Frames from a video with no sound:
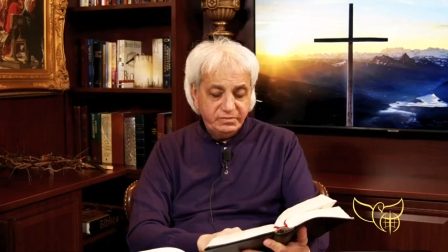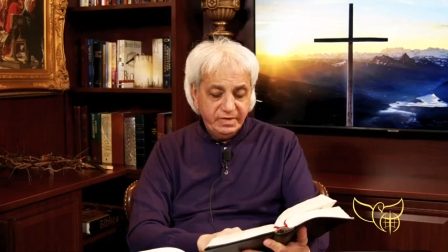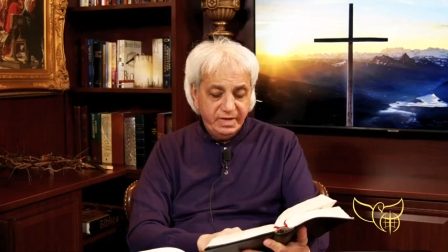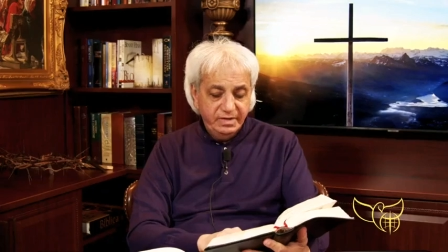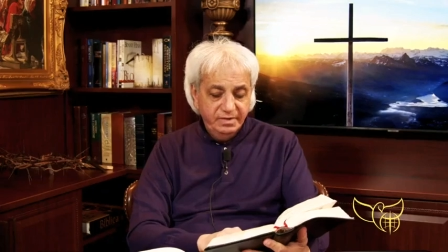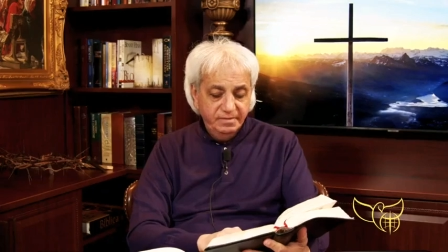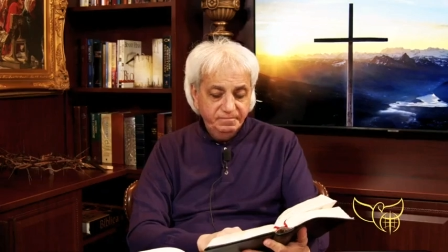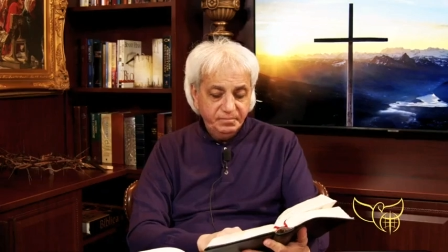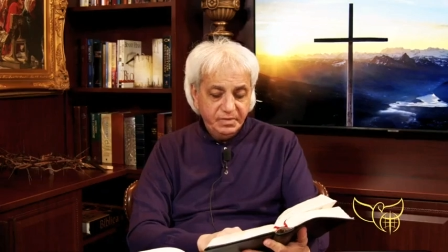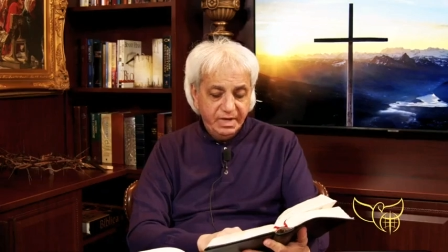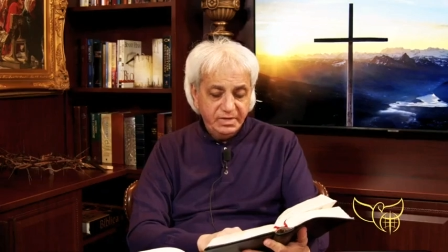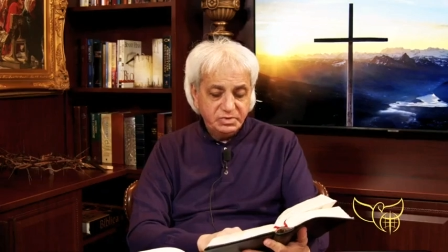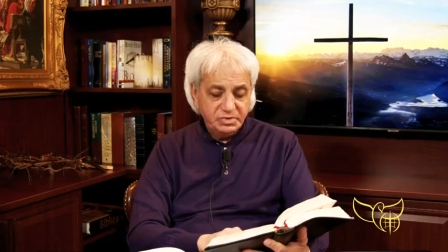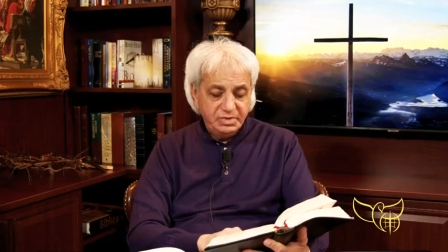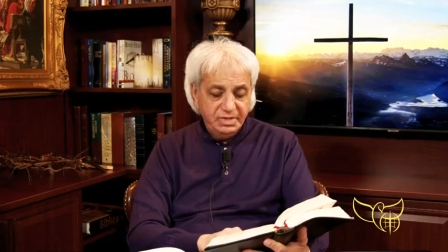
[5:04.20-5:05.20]
said,
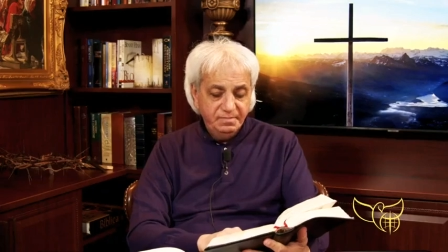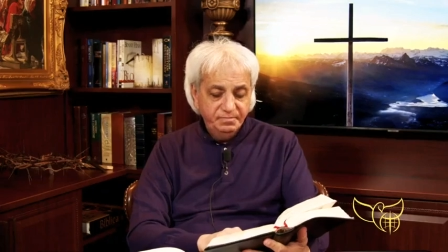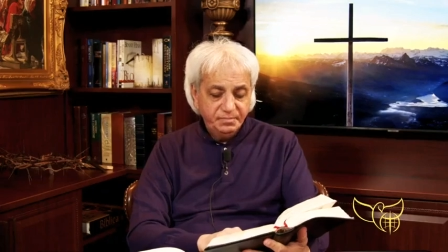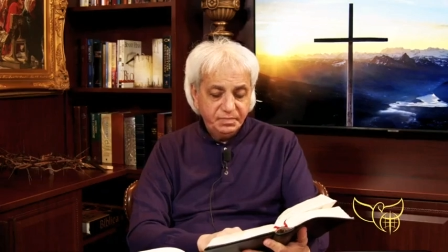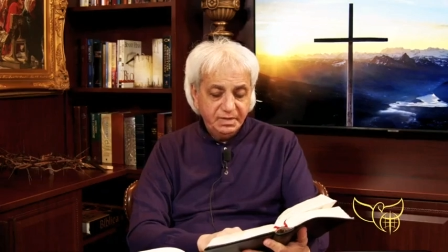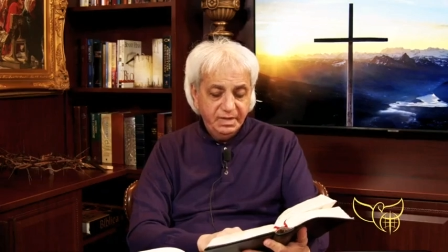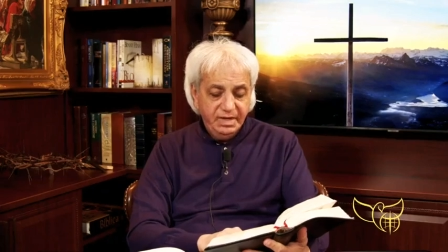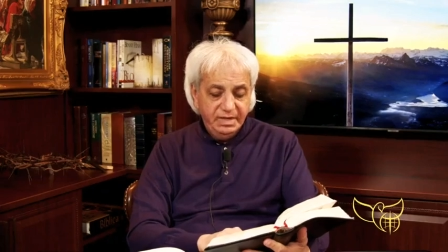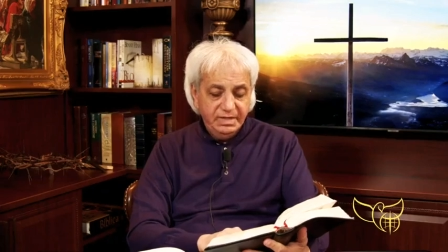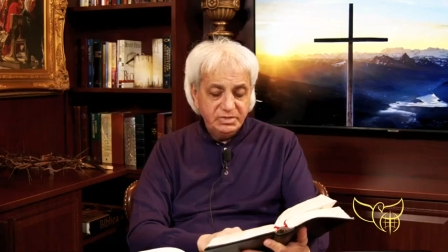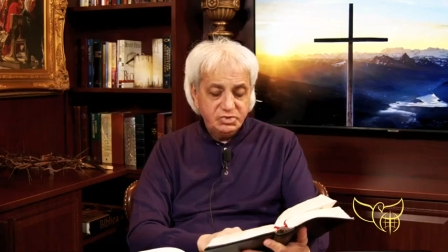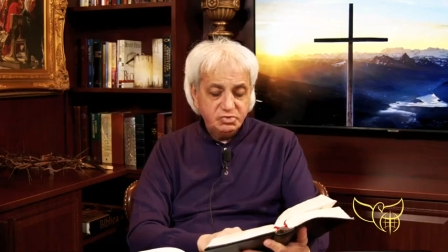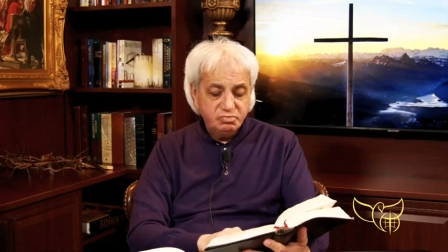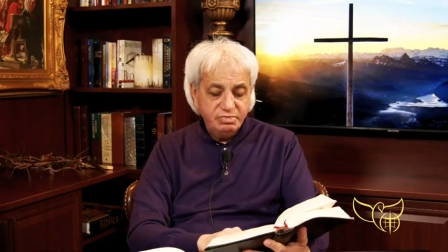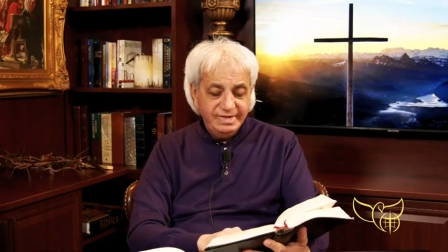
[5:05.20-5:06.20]
answered him, It
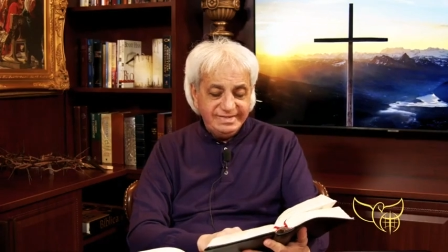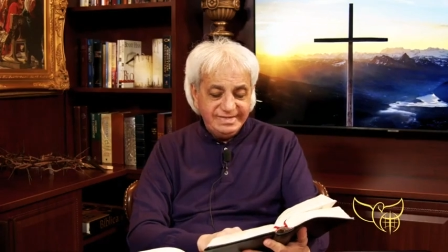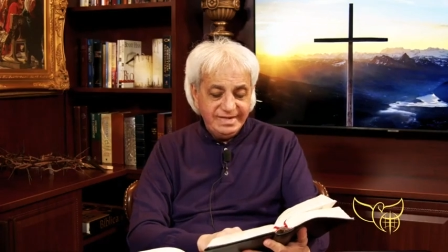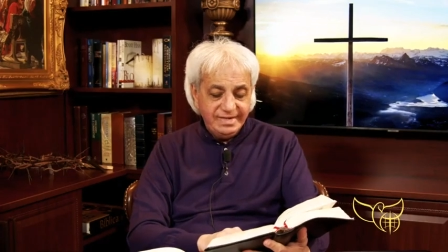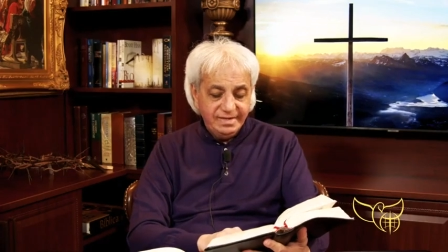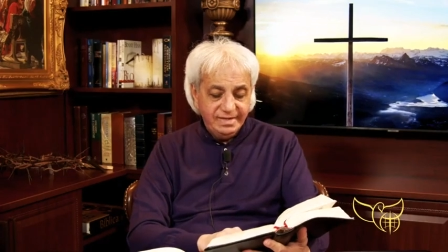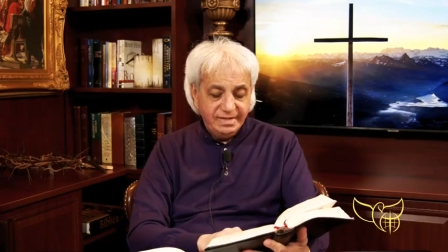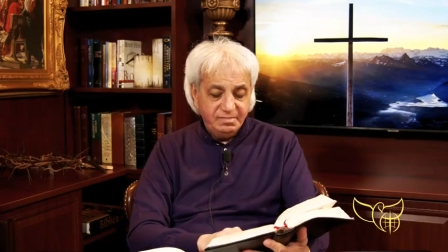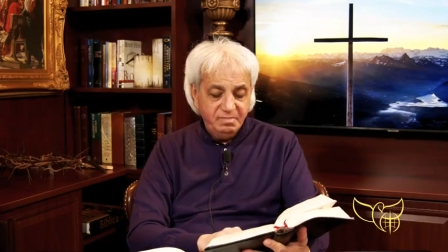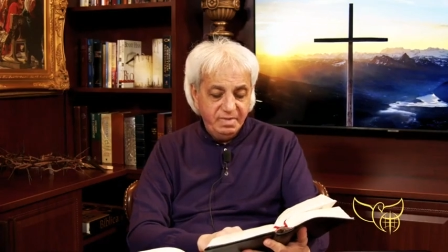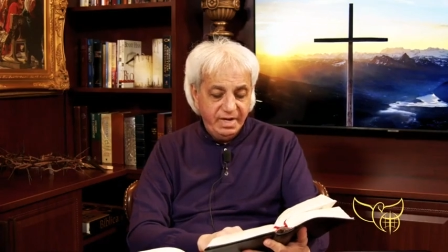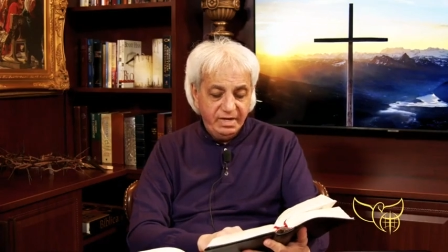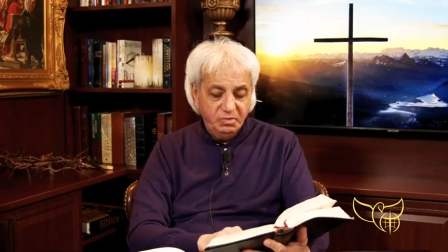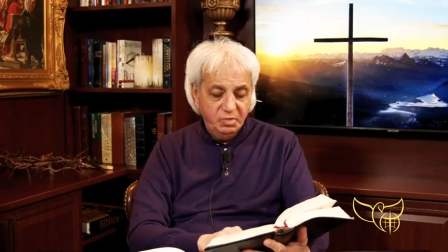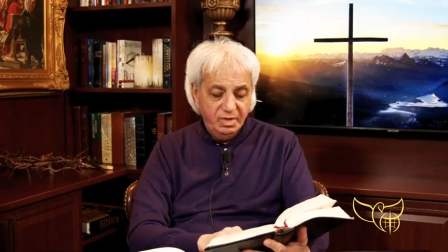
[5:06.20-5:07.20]
is written that
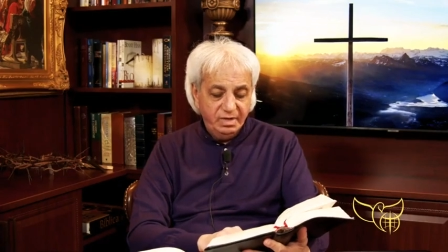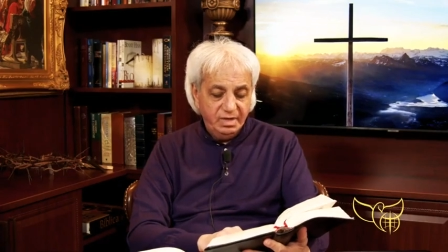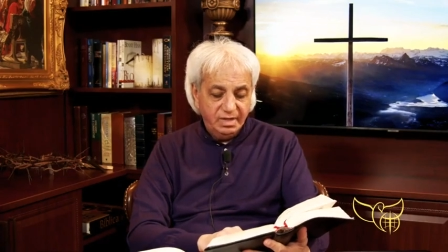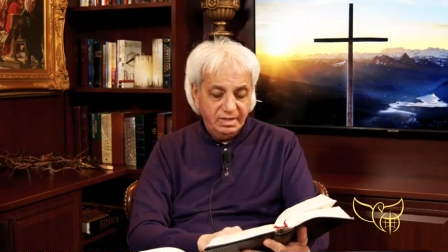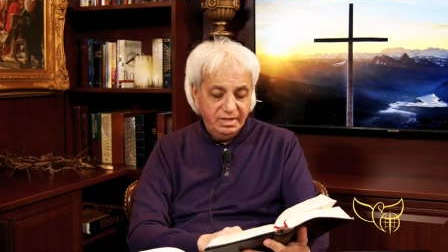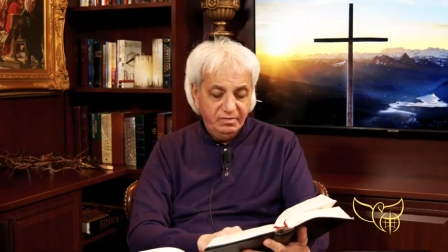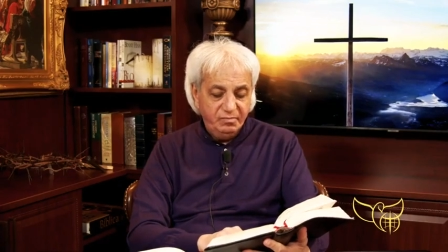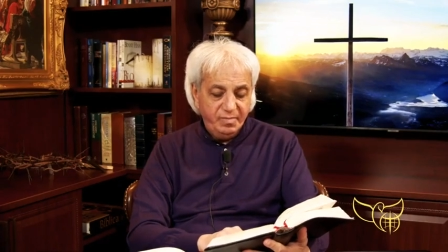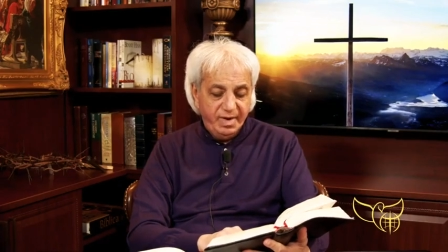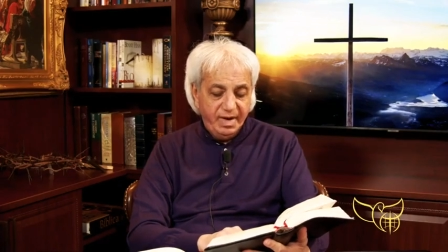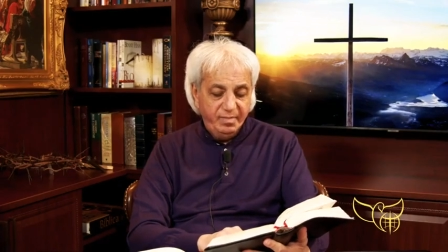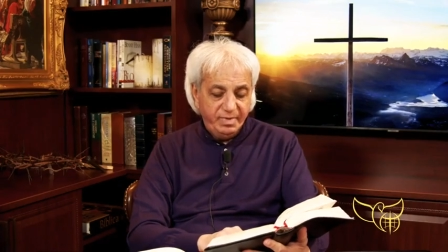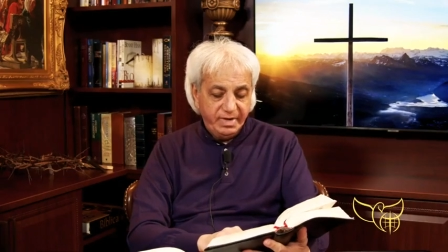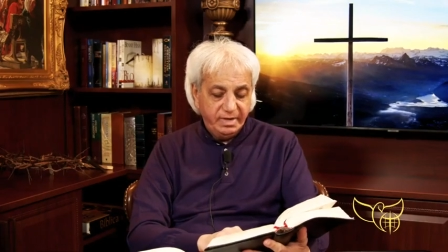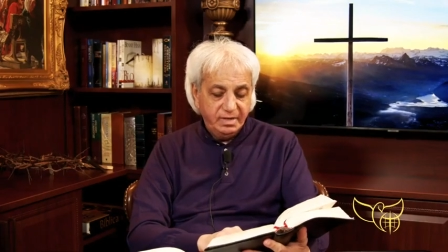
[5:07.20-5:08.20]
man will not live
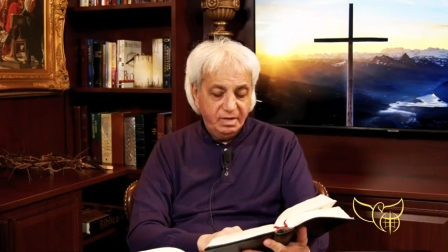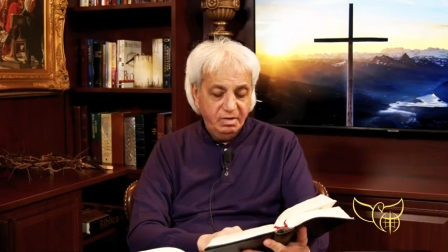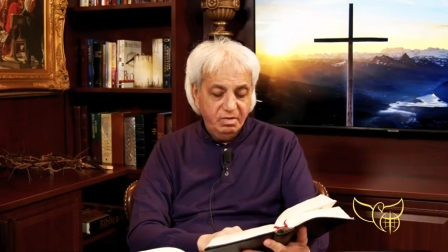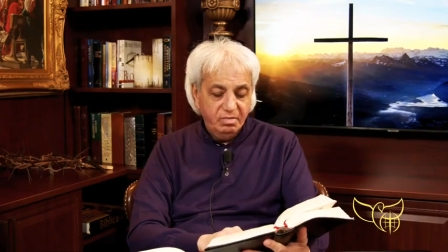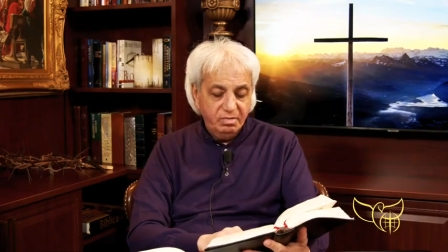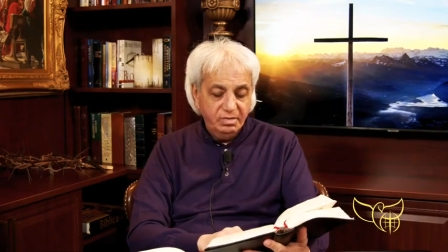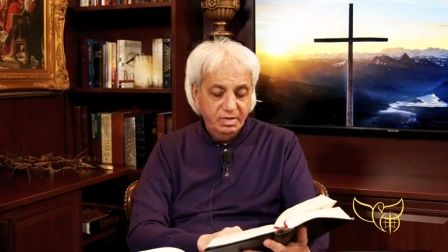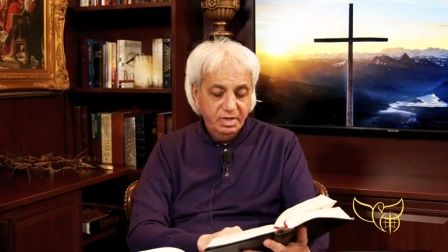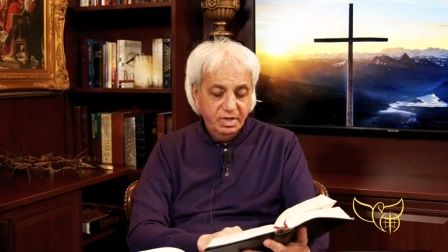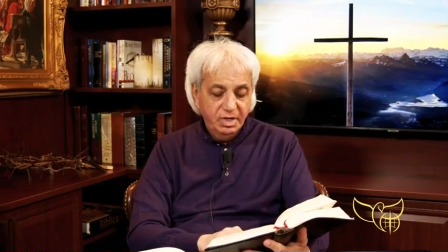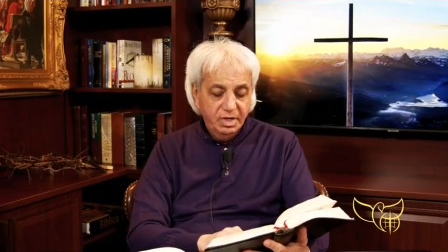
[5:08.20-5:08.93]
by bread alone,